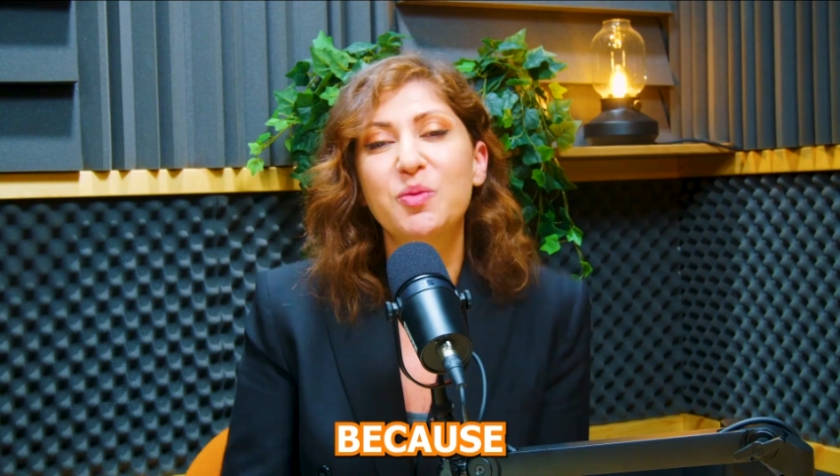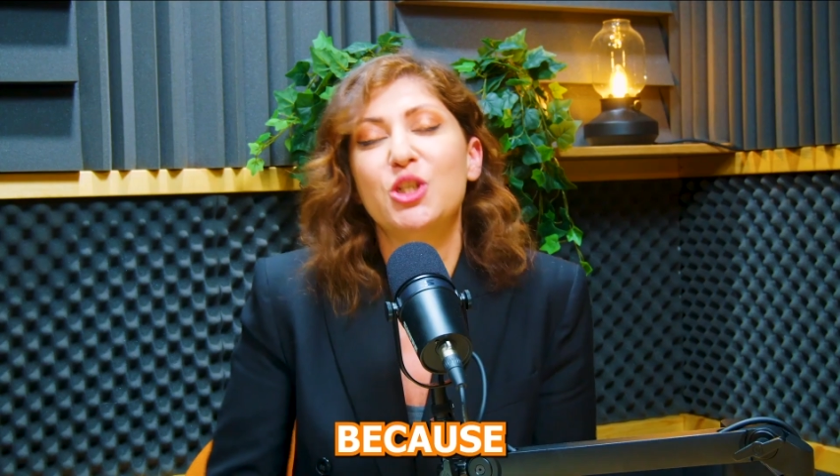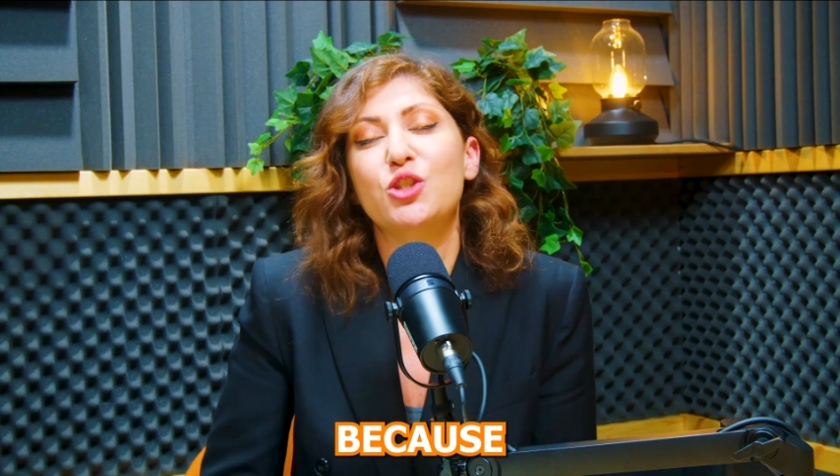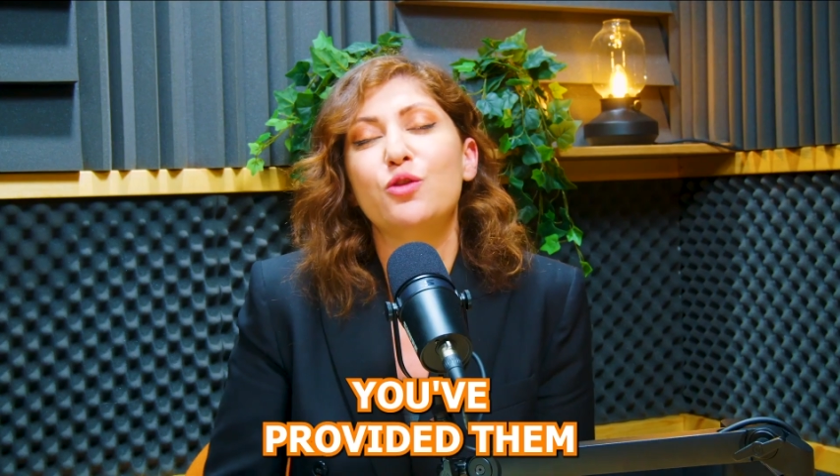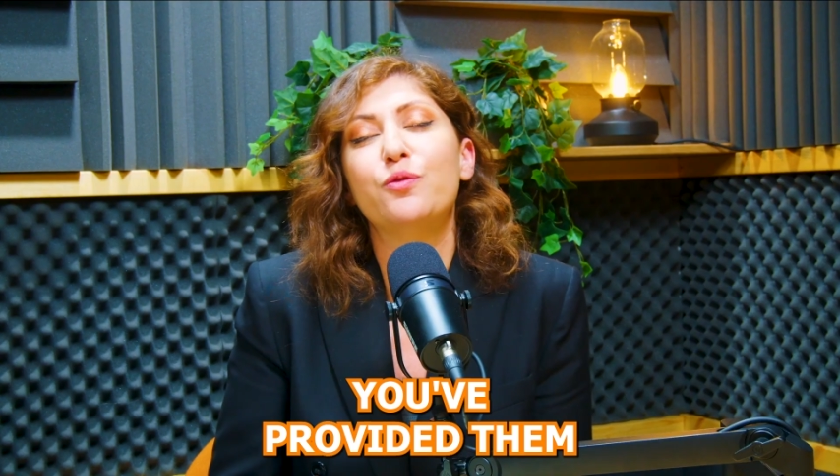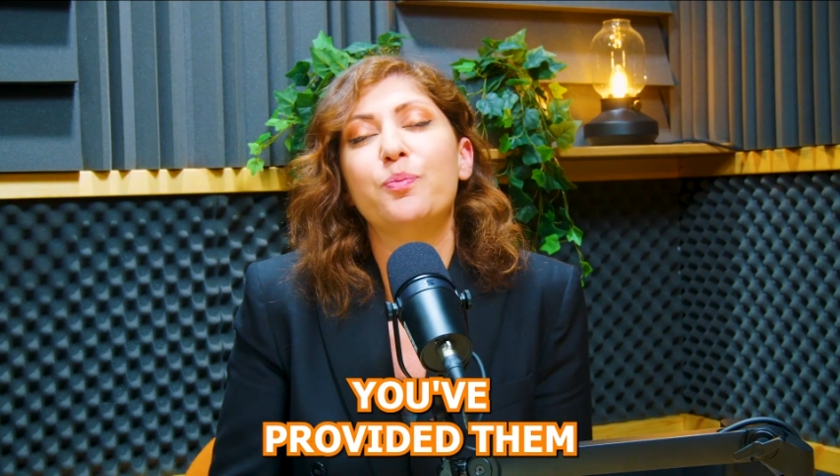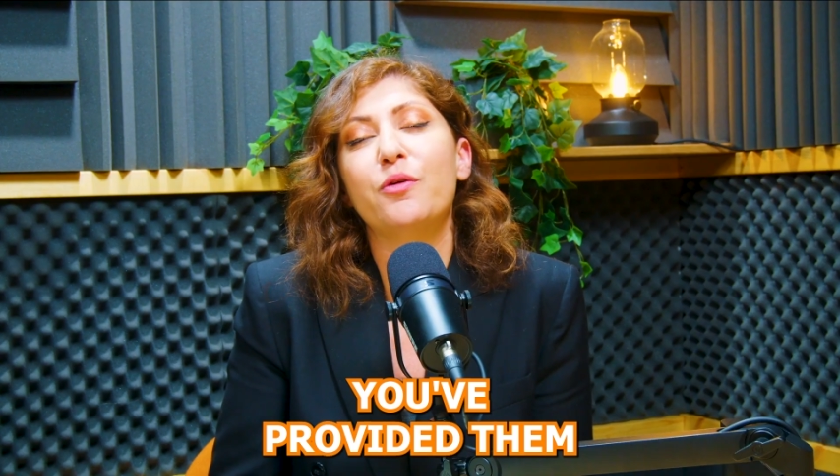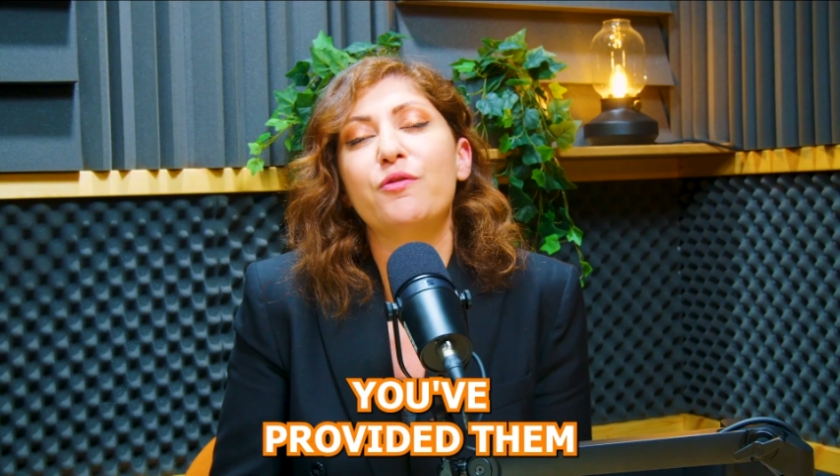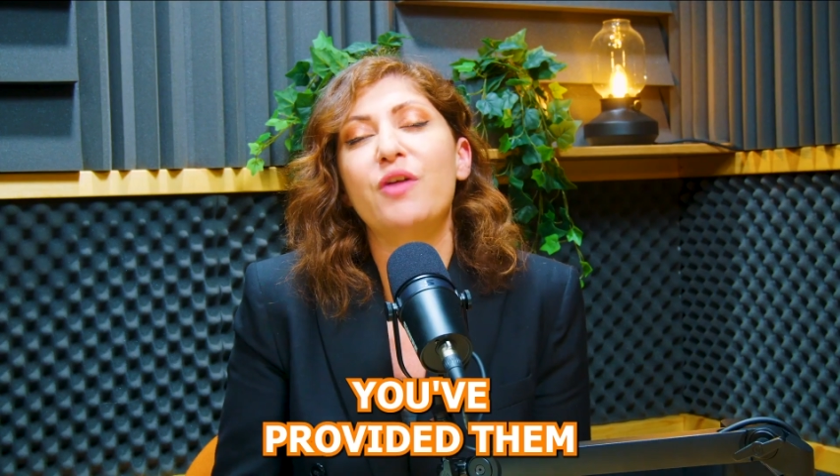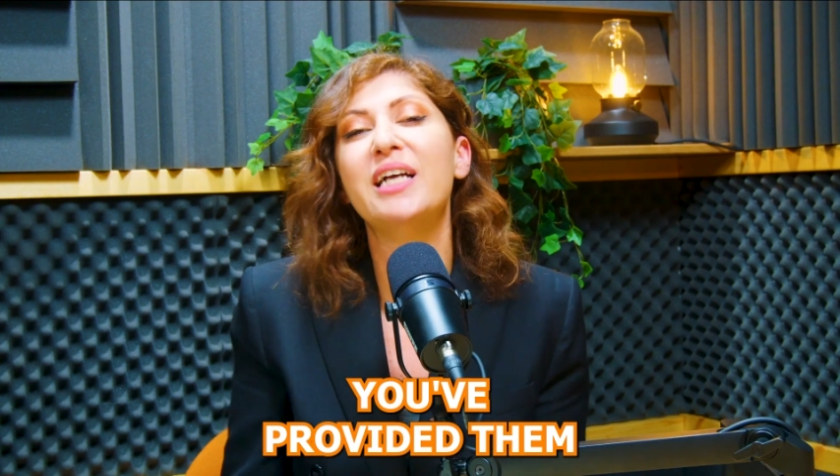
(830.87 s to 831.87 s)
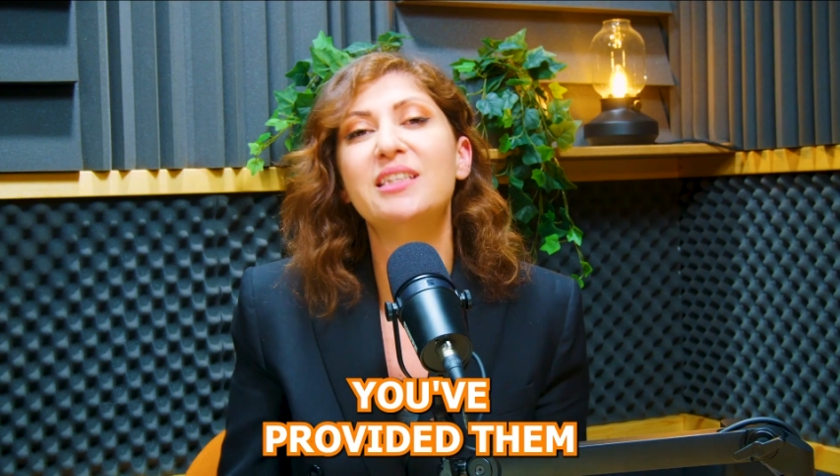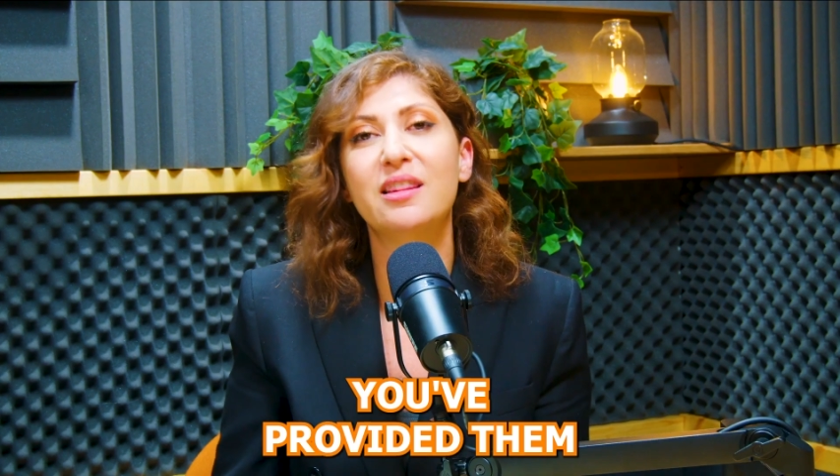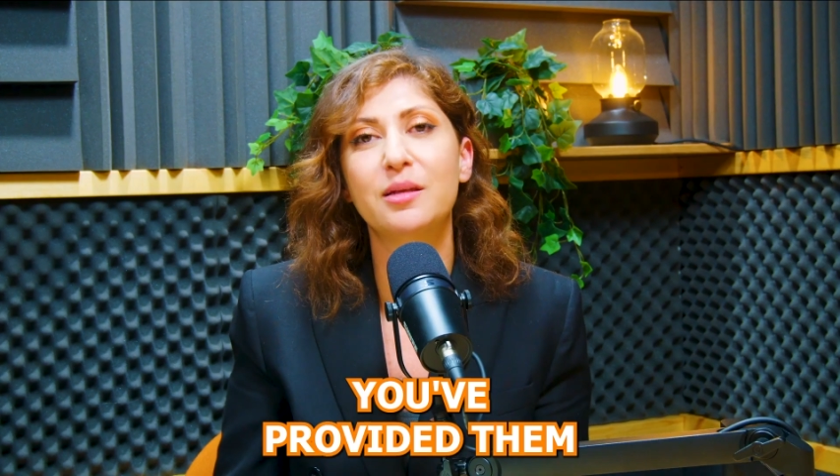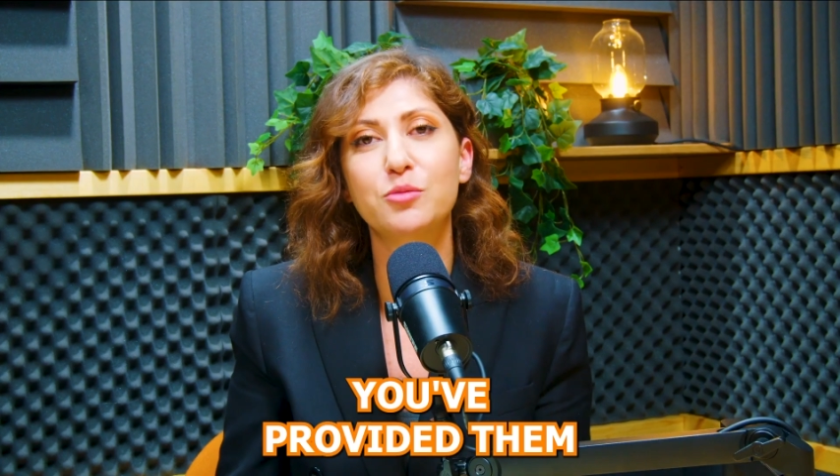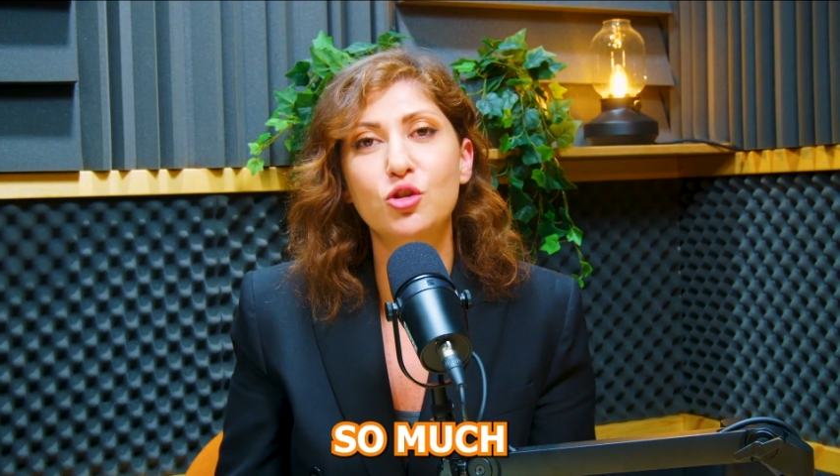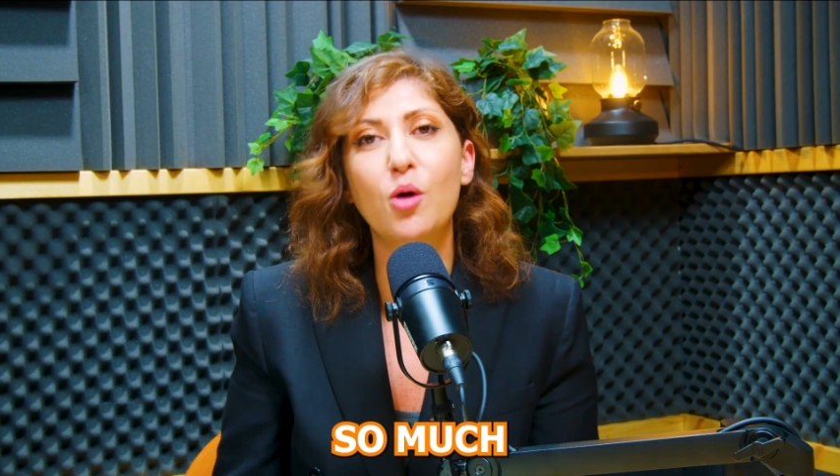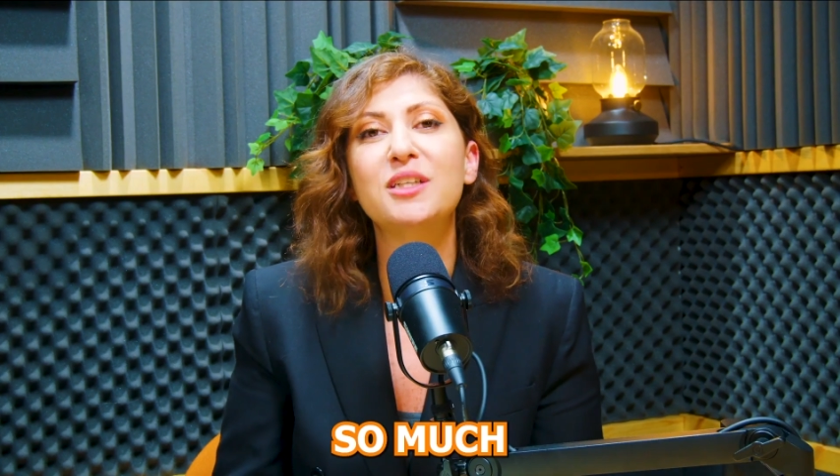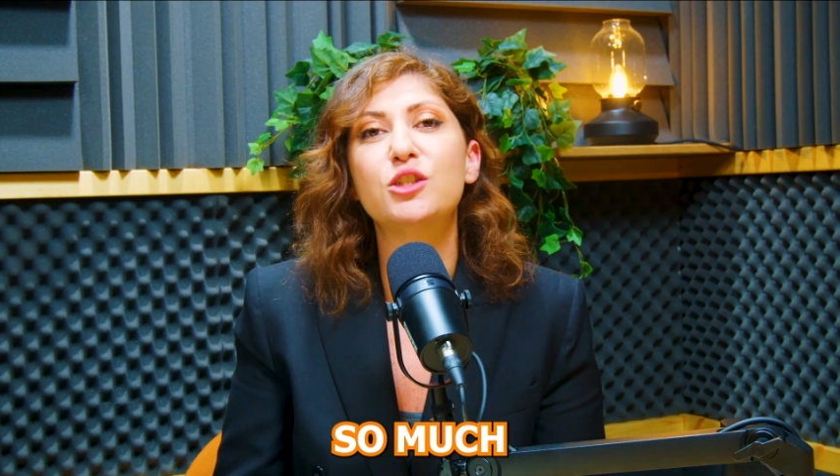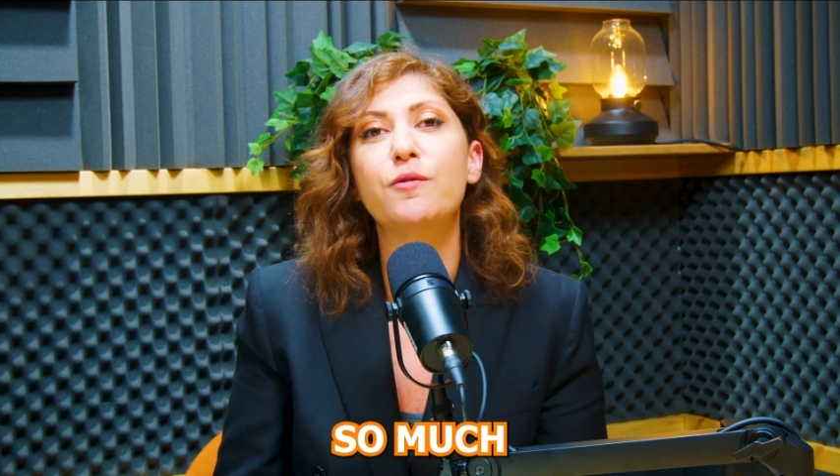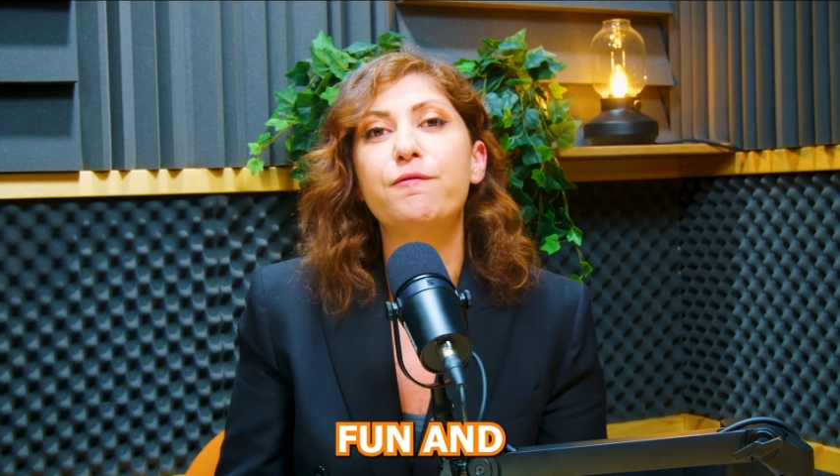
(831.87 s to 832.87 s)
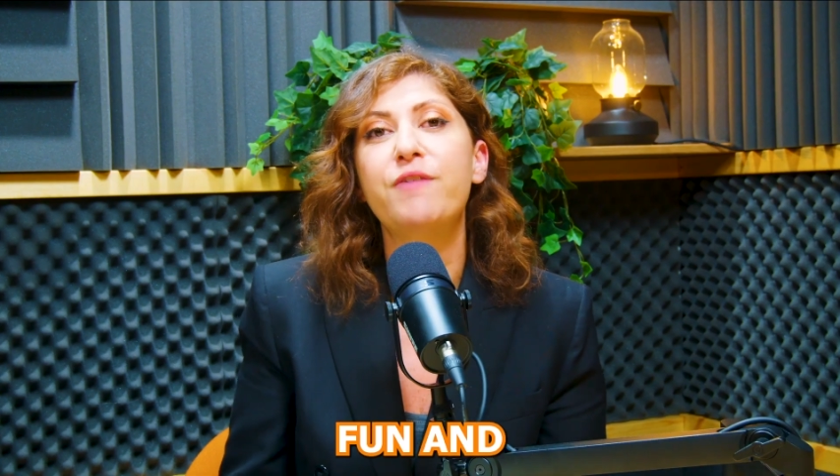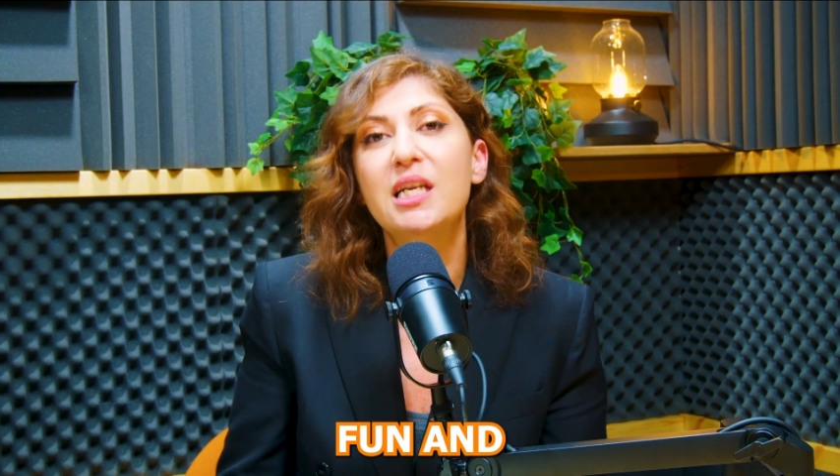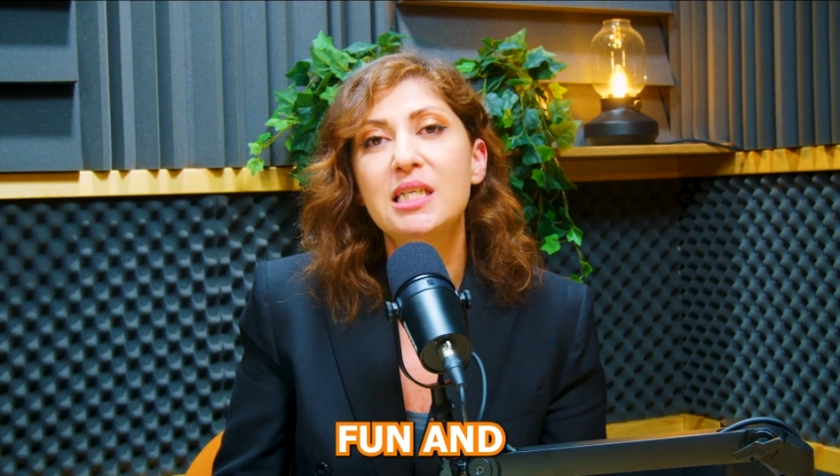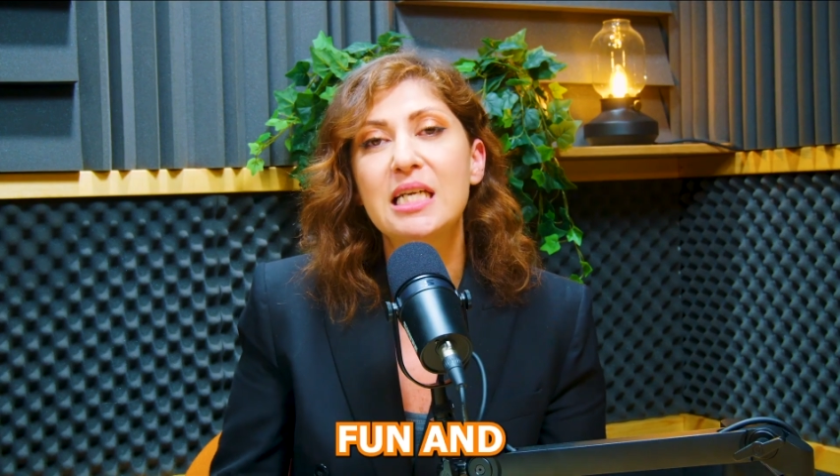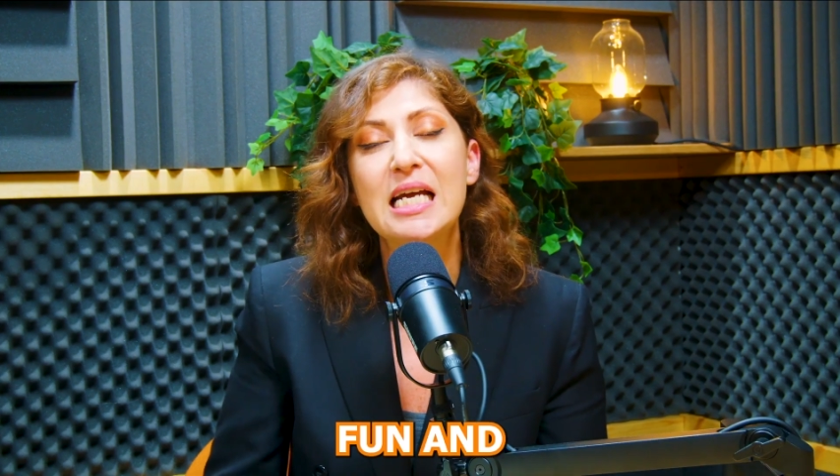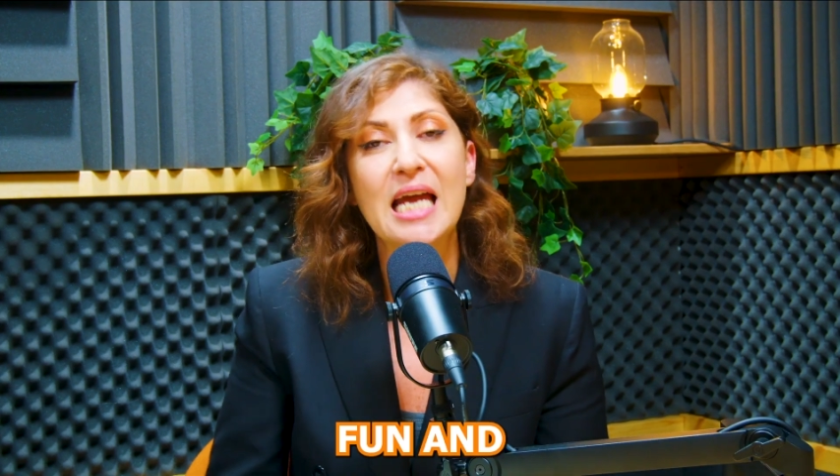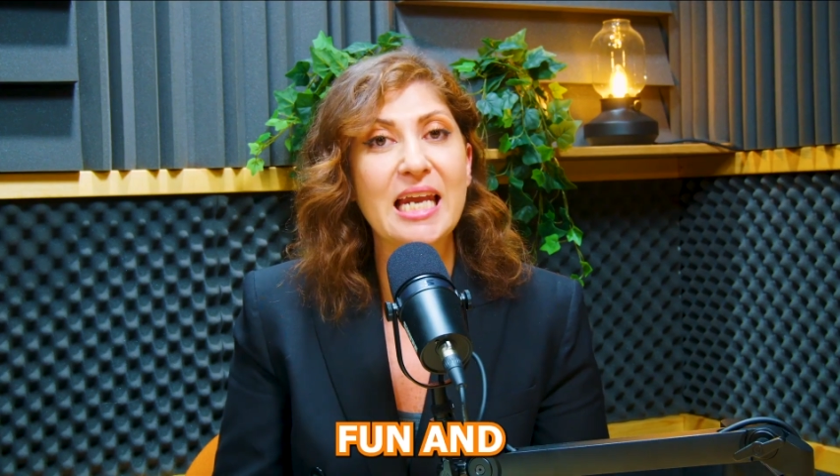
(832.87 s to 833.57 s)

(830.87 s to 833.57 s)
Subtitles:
because you've provided them so much fun